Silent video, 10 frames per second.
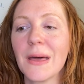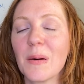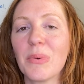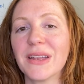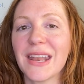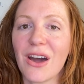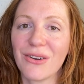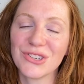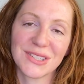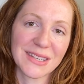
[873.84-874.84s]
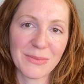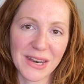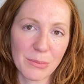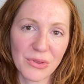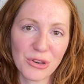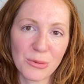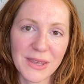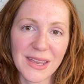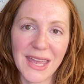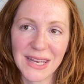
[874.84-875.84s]
But now I've just stepped that up a little
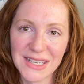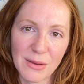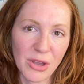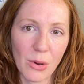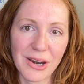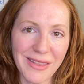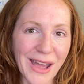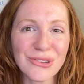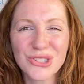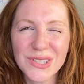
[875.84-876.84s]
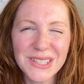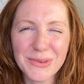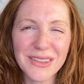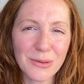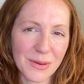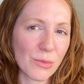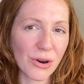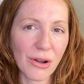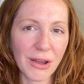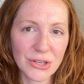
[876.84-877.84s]
bit anytime I go out of the house just to be a little bit more
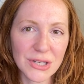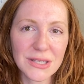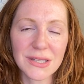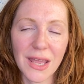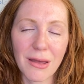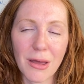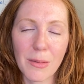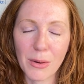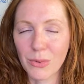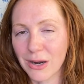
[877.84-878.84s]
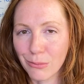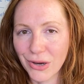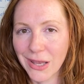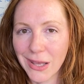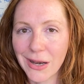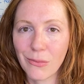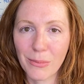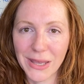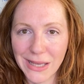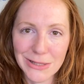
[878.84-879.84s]
cautious about what I'm bringing in and what
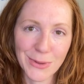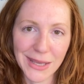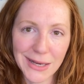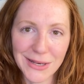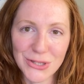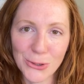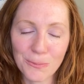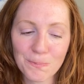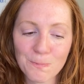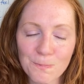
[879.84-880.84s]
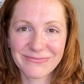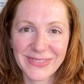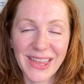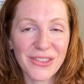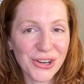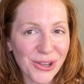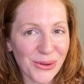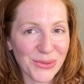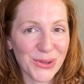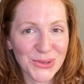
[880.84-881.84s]
my kids might get into. And there you
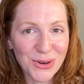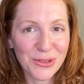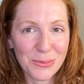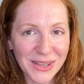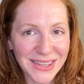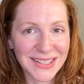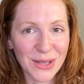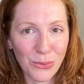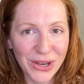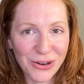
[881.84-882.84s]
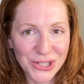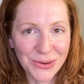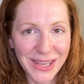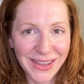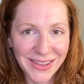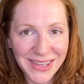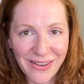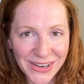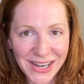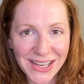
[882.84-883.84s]
go. Those are the big things that we are doing,
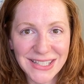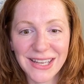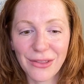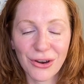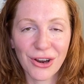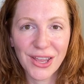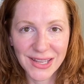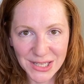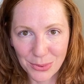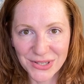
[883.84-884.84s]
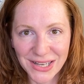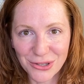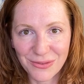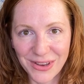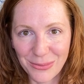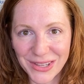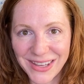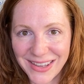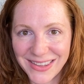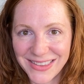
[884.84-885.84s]
Kevin and I together, to protect our
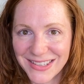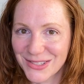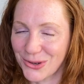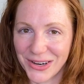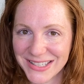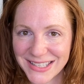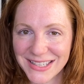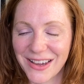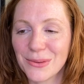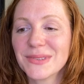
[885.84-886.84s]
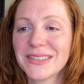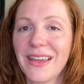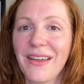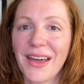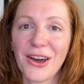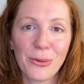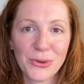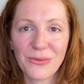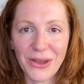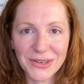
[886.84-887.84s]
family in these crazy times. I hope you
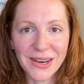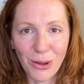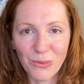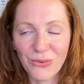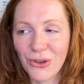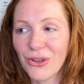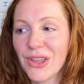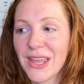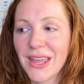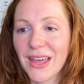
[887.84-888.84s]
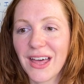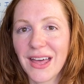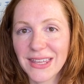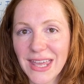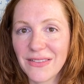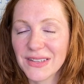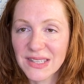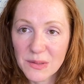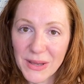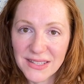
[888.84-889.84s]
found it helpful. Again, this
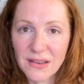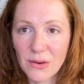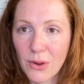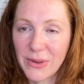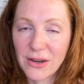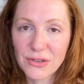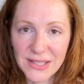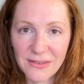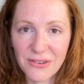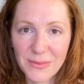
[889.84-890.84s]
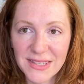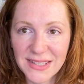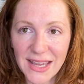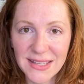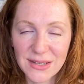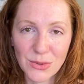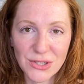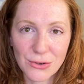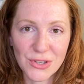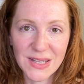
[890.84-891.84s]
is based on what we understand from the science and
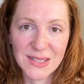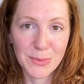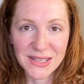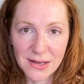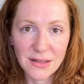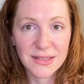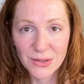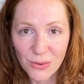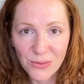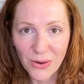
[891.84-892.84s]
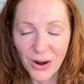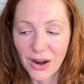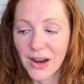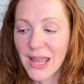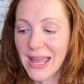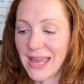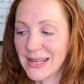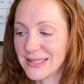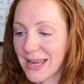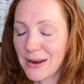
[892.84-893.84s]
research that's been done so far. And
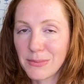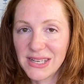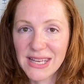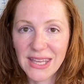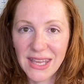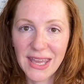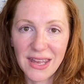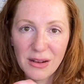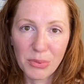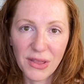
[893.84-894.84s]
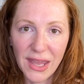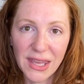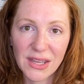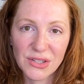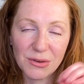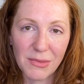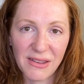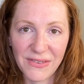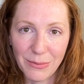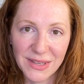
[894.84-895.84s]
it's kind of me taking it and applying it to my
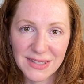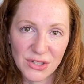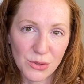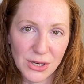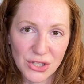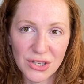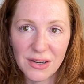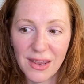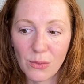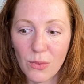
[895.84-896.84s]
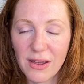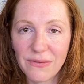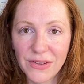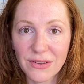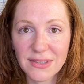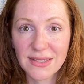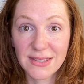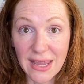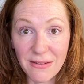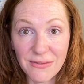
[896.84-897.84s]
family situation and what feels
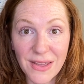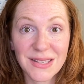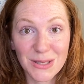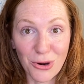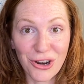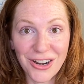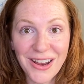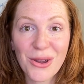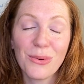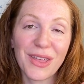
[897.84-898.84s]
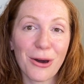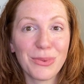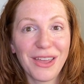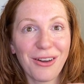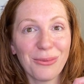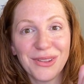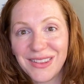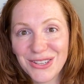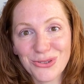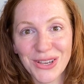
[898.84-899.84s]
safe and smart without being
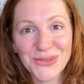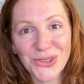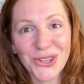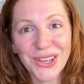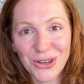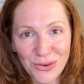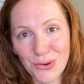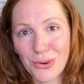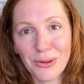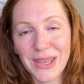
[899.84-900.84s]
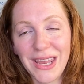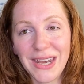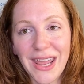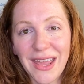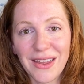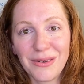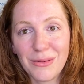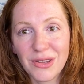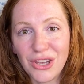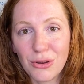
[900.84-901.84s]
completely stressful and overwhelming and,
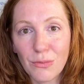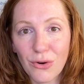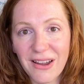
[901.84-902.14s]
you know, more